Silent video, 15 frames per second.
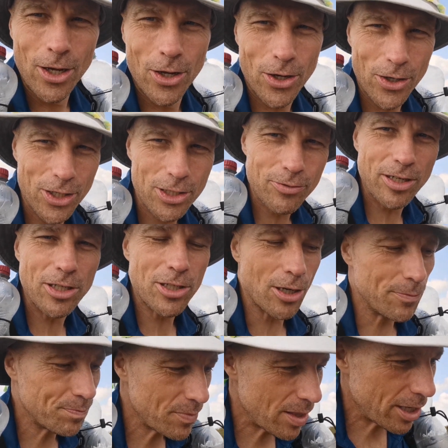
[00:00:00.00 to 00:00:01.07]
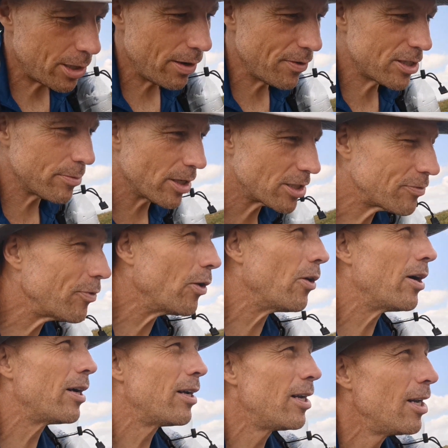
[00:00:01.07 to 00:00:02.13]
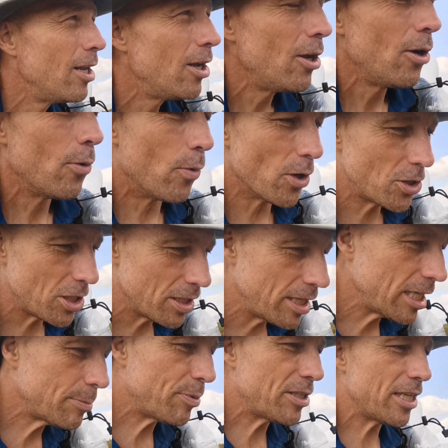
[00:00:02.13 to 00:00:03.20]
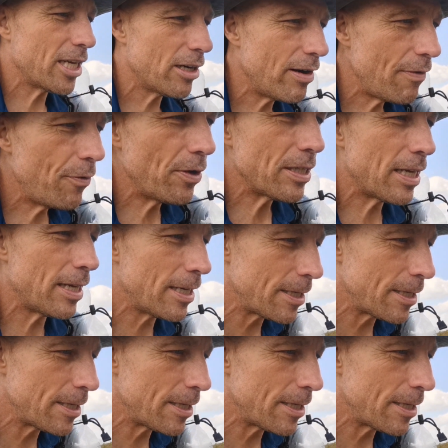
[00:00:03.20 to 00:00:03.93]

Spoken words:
Hergest Ridge. So thank you ever so much for watching this particular effort.